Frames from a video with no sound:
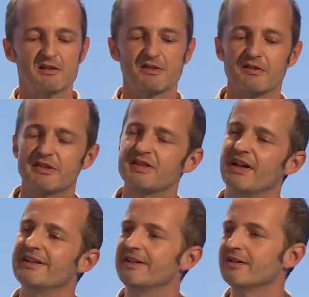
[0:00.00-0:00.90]
So this
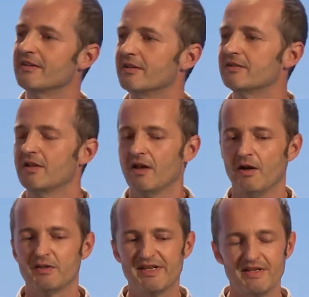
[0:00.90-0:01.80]
idea that
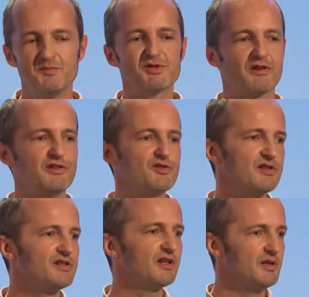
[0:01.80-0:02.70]
uh, teams are
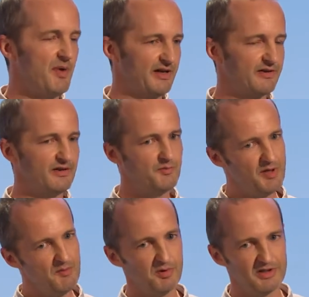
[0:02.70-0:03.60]
intrinsically better than
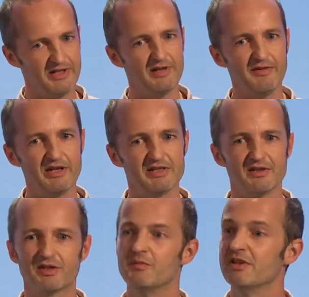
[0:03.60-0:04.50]
people at
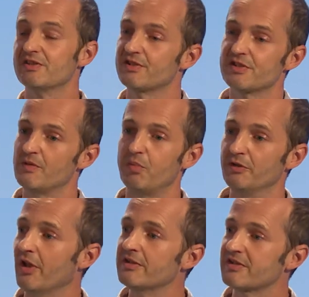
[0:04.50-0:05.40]
innovating, to me, is just simple
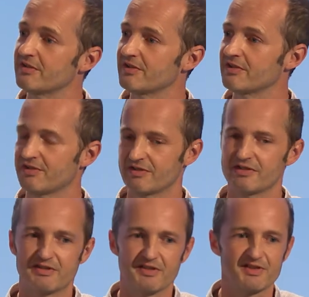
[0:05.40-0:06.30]
nonsense.
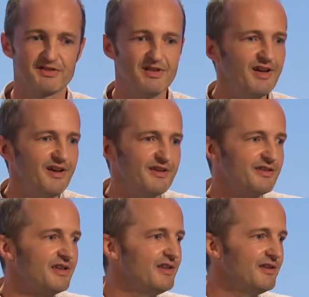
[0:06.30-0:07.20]
The, this,
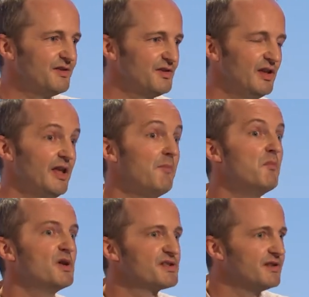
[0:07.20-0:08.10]
the, the
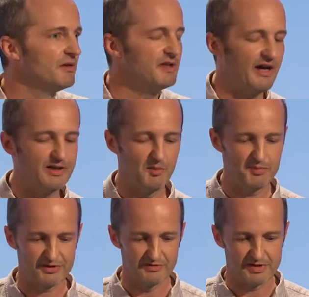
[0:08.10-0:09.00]
numbers don't add
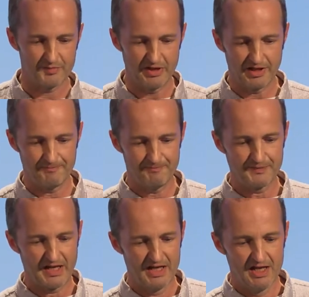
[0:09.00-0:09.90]
up, so to speak.
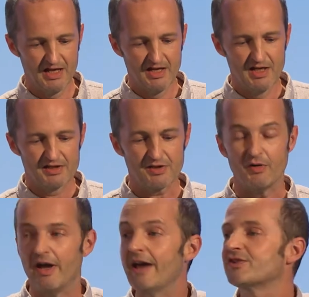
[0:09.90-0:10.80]

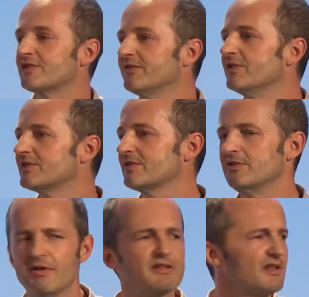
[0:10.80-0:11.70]
So extroverts,
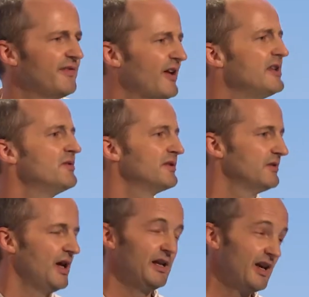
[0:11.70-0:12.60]
you, if any,
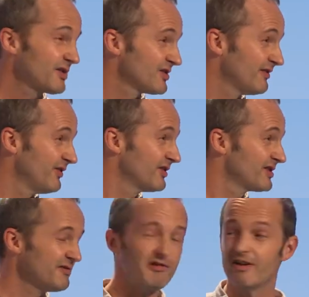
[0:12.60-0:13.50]
any
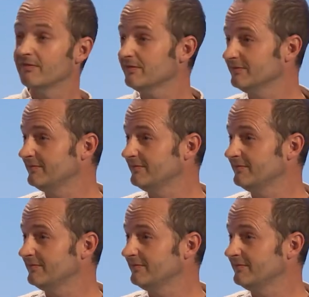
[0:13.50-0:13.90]
extroverts around,